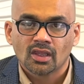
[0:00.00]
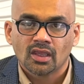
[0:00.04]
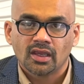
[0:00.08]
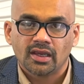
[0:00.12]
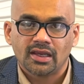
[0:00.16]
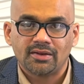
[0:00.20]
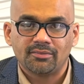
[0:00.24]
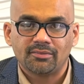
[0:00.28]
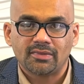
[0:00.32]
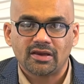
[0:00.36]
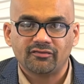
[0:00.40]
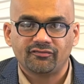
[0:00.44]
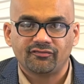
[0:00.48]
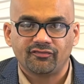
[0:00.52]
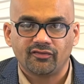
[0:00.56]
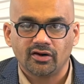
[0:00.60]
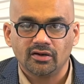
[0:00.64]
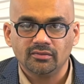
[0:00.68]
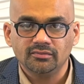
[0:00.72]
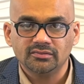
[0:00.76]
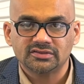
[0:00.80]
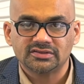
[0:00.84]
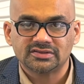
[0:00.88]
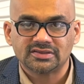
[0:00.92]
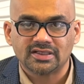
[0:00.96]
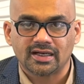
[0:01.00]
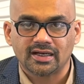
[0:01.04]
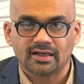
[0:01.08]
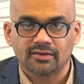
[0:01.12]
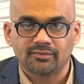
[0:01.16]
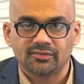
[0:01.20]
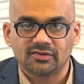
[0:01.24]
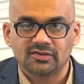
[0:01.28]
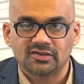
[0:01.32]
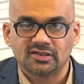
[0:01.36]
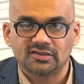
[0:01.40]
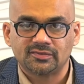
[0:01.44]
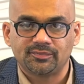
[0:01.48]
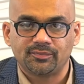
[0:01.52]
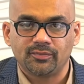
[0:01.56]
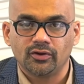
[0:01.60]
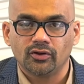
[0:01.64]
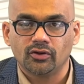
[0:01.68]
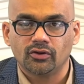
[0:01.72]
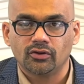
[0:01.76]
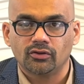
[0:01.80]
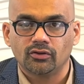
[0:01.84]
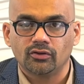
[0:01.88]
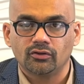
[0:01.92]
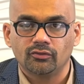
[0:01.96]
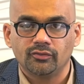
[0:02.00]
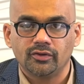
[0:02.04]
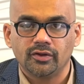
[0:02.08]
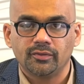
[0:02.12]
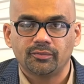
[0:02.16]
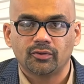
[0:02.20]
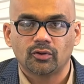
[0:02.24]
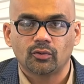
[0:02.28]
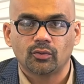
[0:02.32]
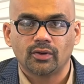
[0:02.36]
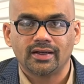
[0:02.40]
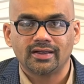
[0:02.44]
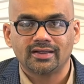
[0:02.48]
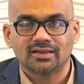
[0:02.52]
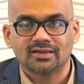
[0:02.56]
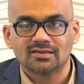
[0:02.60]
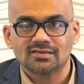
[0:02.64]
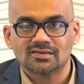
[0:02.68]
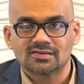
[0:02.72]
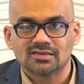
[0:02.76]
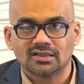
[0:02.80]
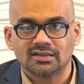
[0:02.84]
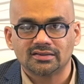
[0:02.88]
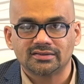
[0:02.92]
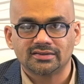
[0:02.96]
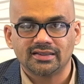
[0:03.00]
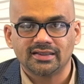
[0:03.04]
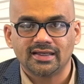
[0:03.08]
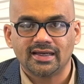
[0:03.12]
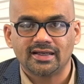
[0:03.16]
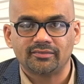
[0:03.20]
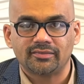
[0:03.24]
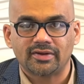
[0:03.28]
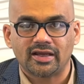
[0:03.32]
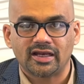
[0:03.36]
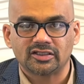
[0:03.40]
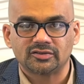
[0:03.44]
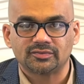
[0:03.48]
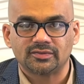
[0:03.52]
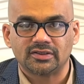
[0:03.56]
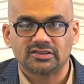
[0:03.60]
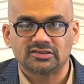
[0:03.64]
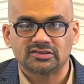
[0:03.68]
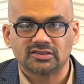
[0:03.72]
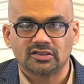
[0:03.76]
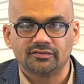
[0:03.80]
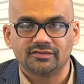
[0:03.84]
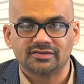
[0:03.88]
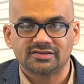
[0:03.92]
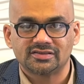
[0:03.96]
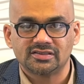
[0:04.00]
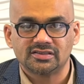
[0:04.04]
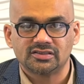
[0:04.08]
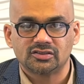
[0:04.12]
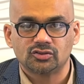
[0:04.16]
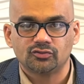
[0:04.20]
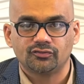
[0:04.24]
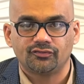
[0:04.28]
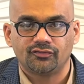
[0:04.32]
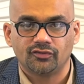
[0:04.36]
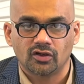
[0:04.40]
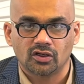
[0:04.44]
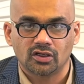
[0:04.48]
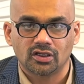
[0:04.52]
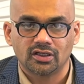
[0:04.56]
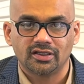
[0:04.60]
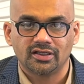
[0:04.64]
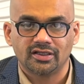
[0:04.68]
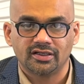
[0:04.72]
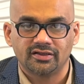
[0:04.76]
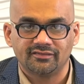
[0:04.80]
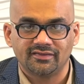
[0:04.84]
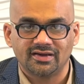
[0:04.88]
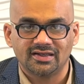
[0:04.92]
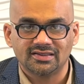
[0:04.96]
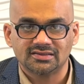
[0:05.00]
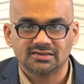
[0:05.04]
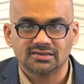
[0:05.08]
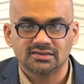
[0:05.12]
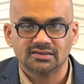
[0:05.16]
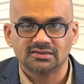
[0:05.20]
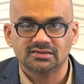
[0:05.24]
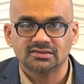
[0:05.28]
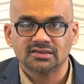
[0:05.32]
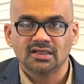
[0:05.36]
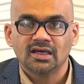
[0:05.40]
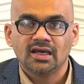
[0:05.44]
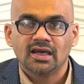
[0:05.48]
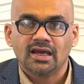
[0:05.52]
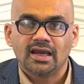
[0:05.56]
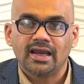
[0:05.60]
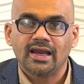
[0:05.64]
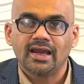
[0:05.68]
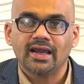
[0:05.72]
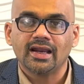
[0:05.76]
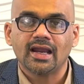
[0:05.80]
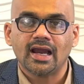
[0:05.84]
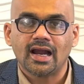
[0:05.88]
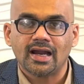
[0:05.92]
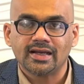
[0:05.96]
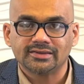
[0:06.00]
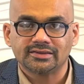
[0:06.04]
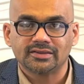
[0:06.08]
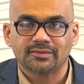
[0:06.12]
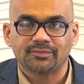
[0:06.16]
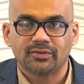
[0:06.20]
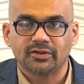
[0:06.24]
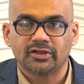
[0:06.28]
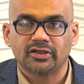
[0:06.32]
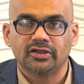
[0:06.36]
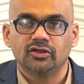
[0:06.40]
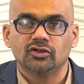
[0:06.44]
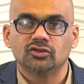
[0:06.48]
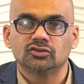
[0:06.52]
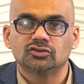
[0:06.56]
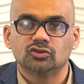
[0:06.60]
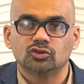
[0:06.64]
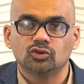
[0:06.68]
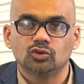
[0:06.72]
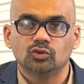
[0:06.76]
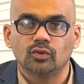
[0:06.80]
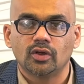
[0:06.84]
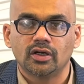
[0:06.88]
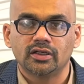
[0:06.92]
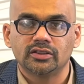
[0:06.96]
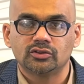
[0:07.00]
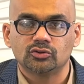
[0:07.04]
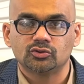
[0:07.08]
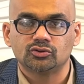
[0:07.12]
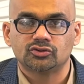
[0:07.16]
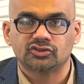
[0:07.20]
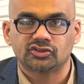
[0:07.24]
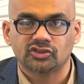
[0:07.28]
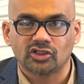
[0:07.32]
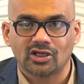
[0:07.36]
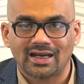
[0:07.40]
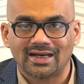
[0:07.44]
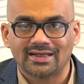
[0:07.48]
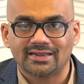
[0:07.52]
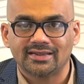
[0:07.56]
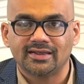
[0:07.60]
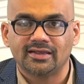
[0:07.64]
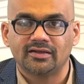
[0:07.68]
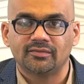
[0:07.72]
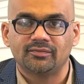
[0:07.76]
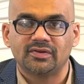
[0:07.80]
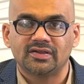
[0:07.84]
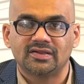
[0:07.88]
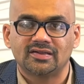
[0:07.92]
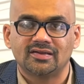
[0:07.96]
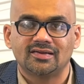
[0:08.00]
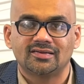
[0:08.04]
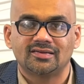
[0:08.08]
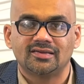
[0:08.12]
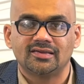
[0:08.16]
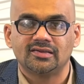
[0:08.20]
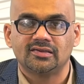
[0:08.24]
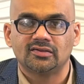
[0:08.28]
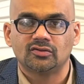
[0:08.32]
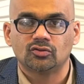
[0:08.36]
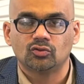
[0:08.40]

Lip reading: In my firm, Startup Business Bureau, we provide consulting and management services to foreign investors and entrepreneurs who want to start their businesses, who